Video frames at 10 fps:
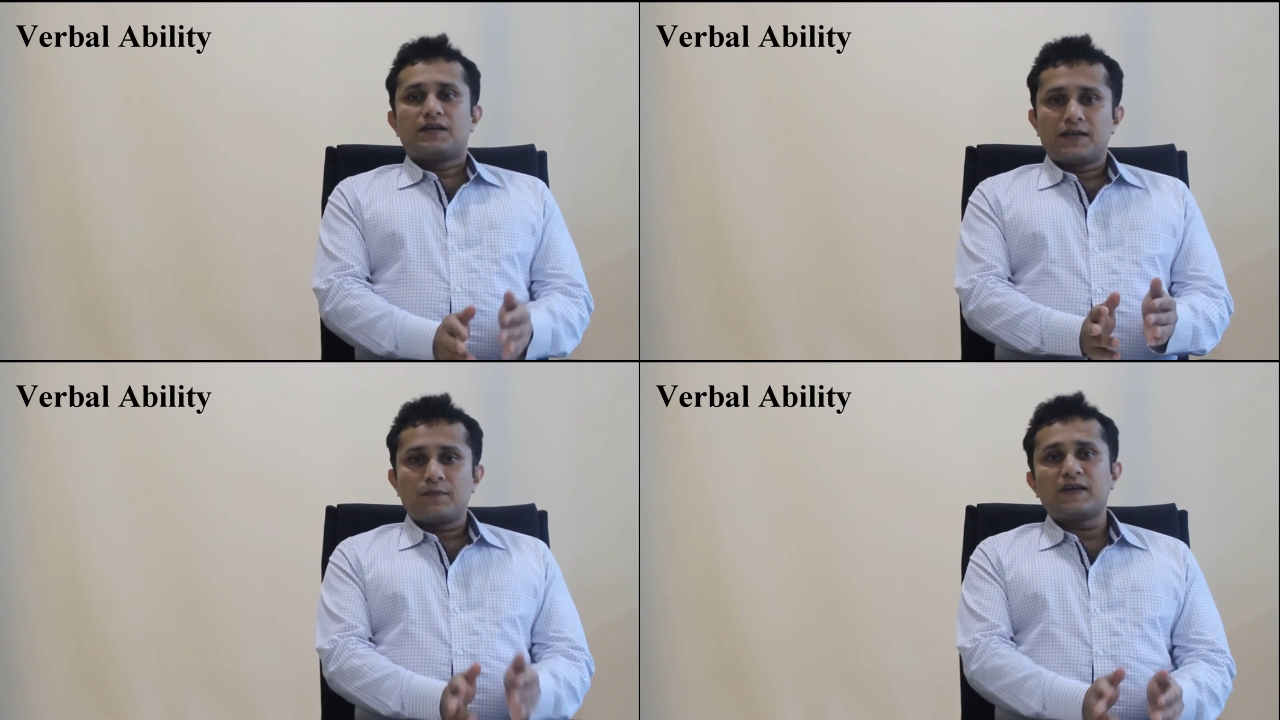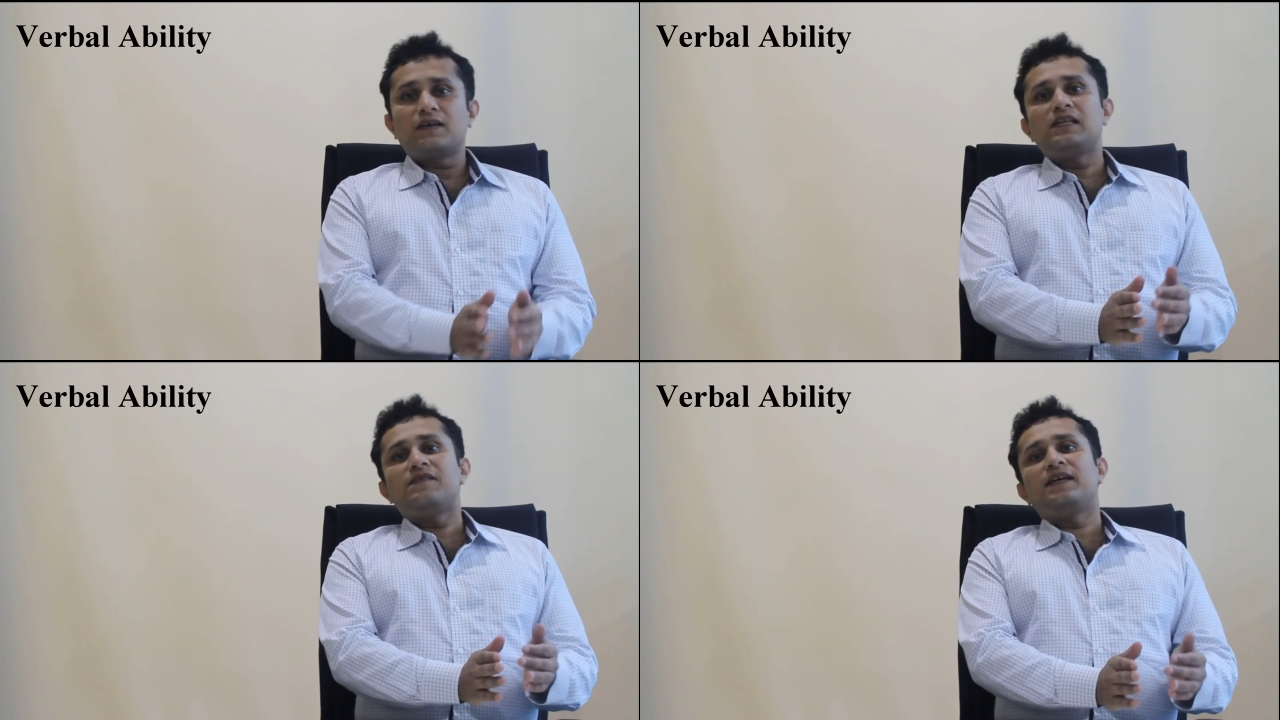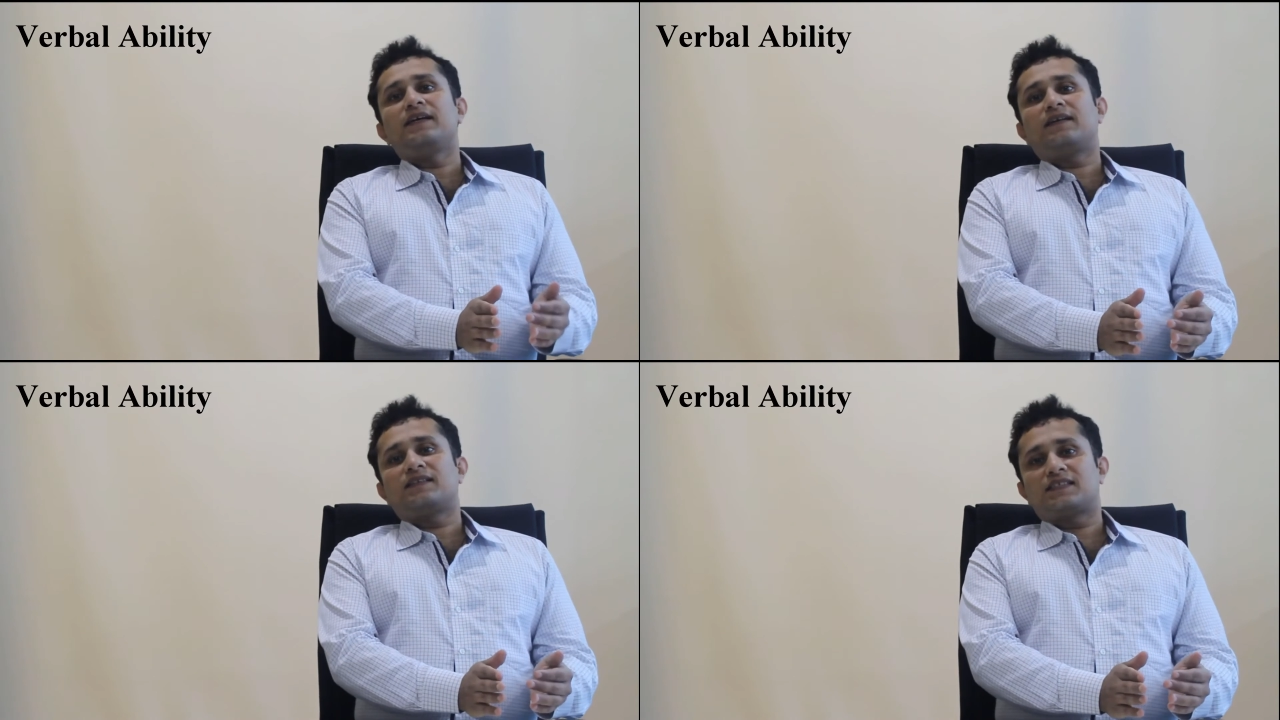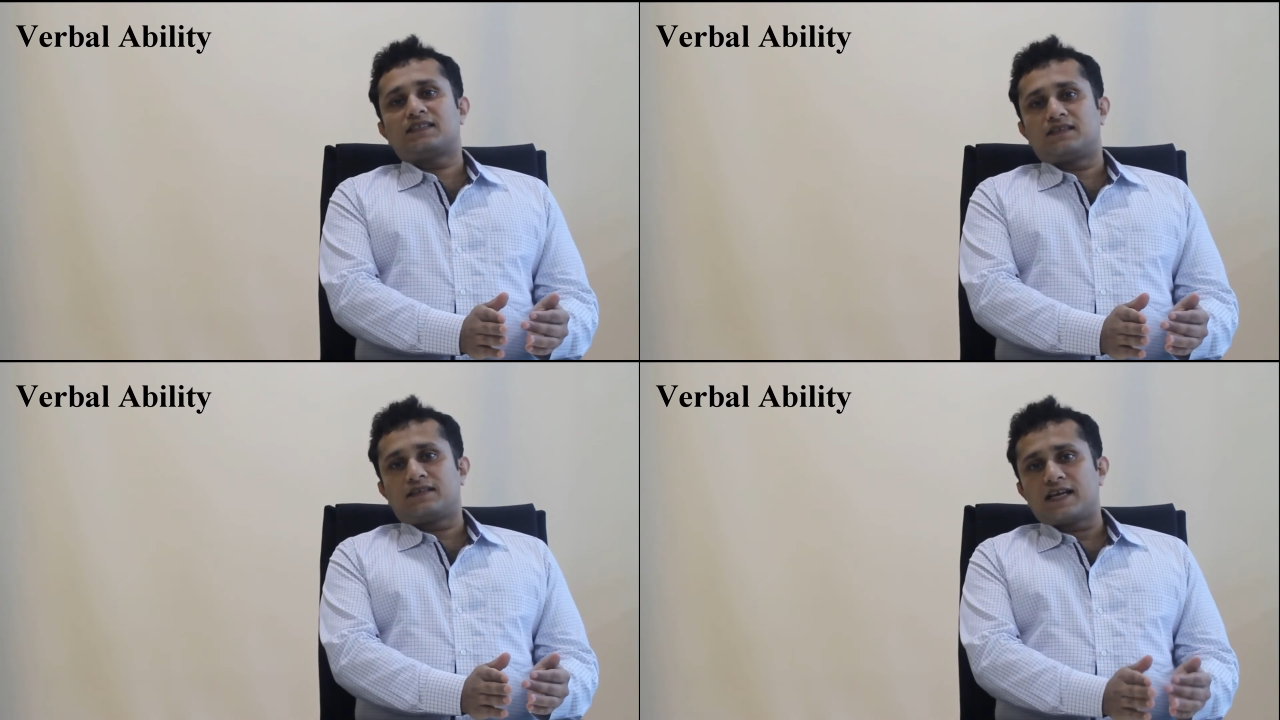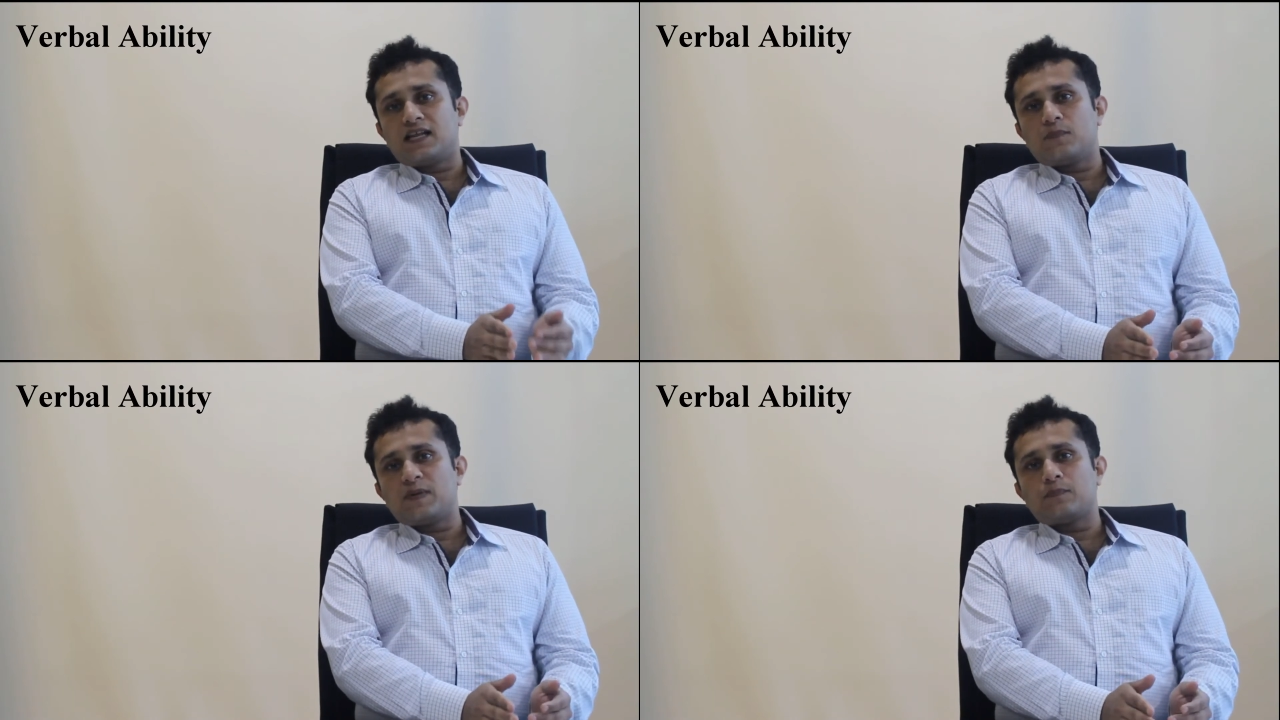Typically we
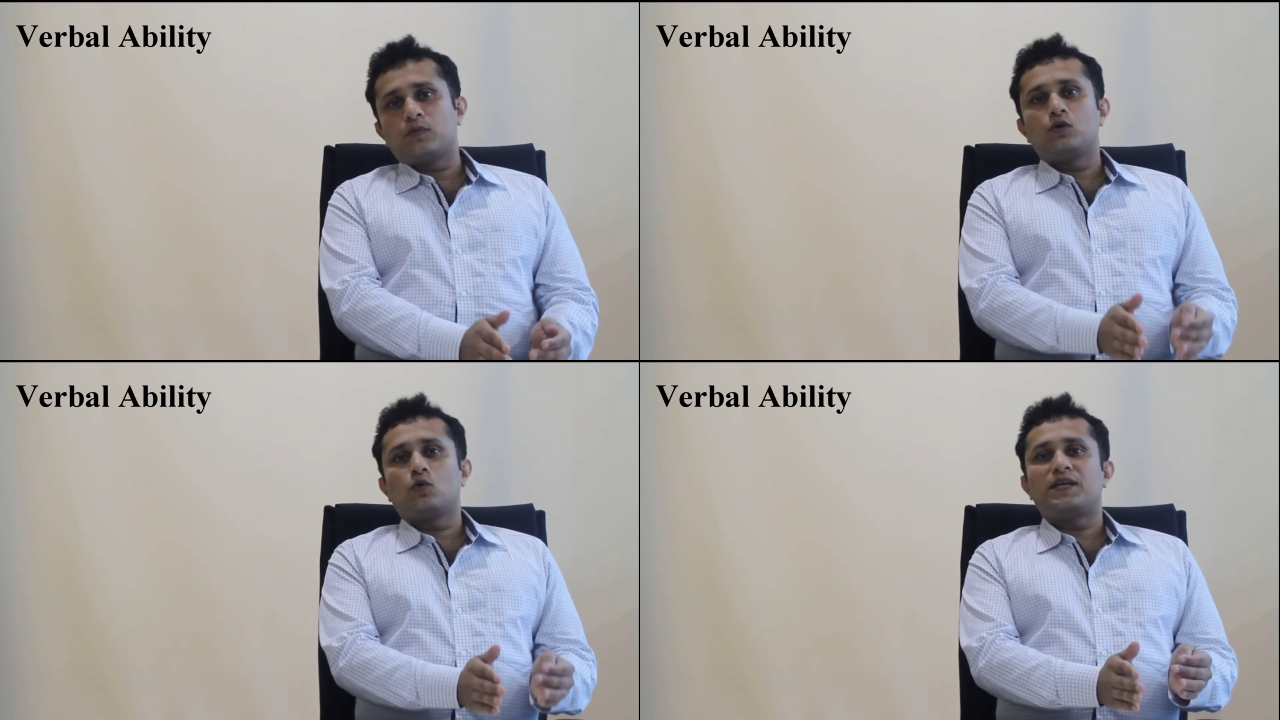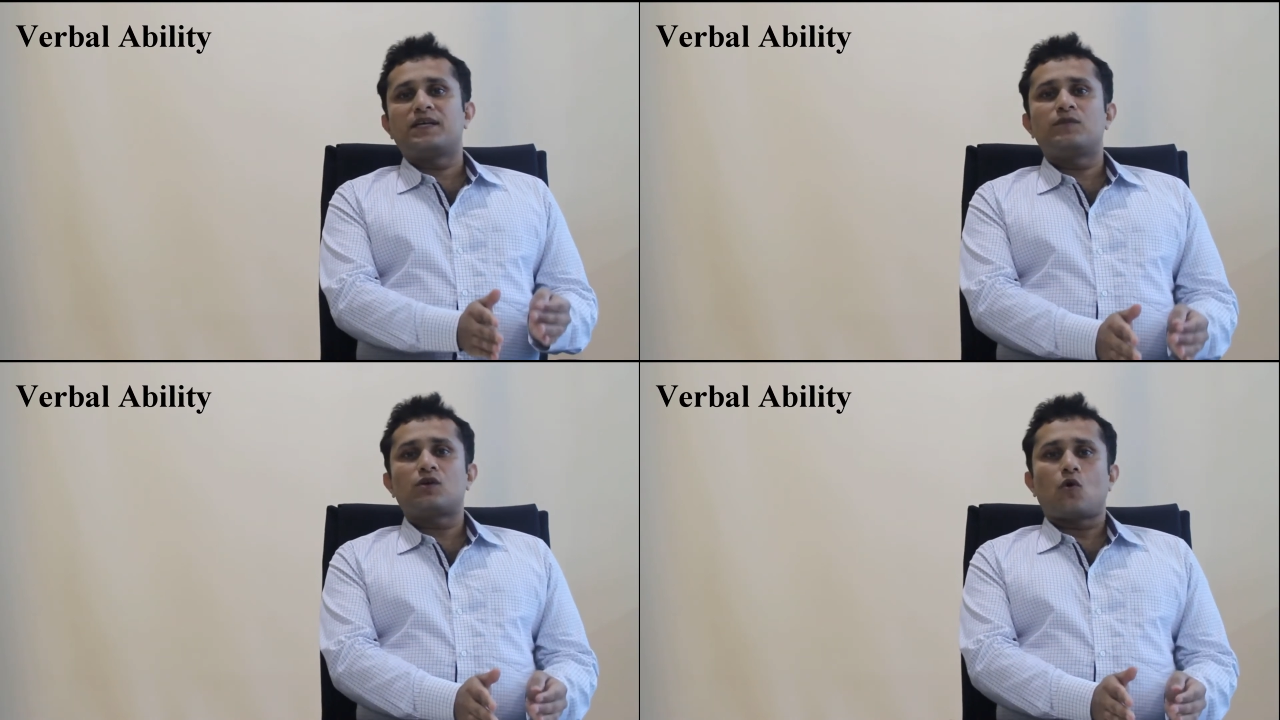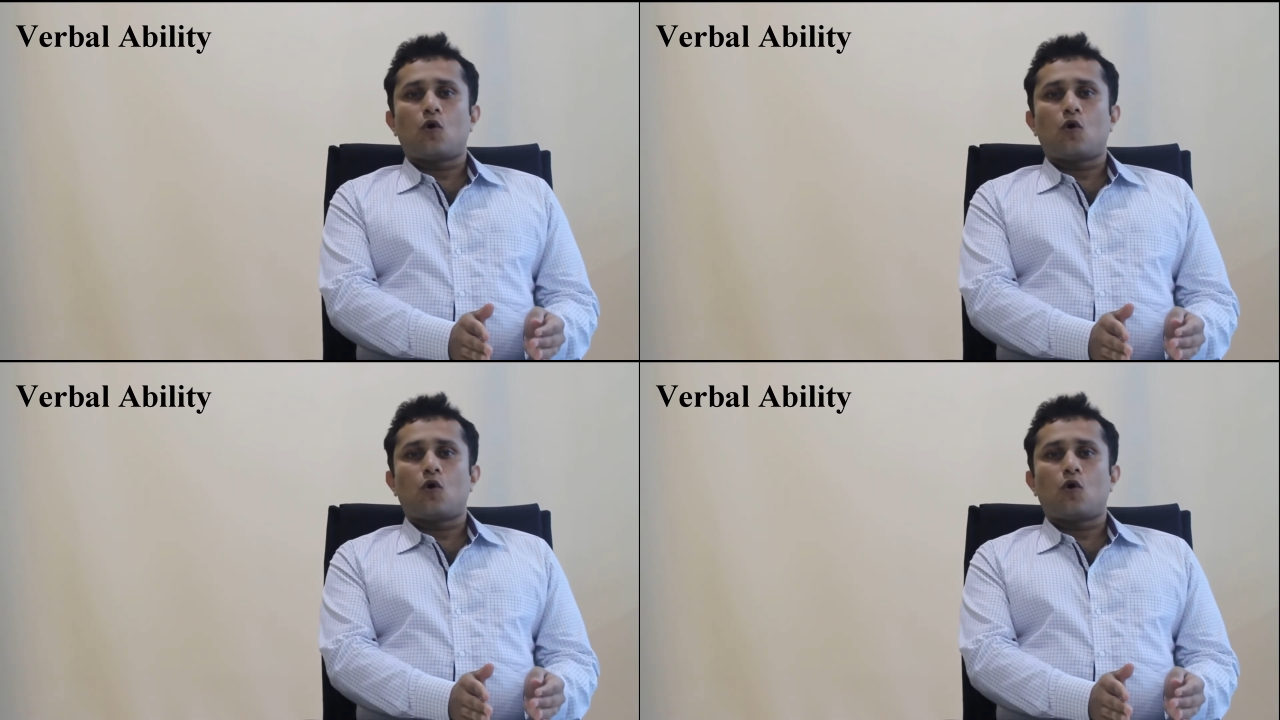tell people to attempt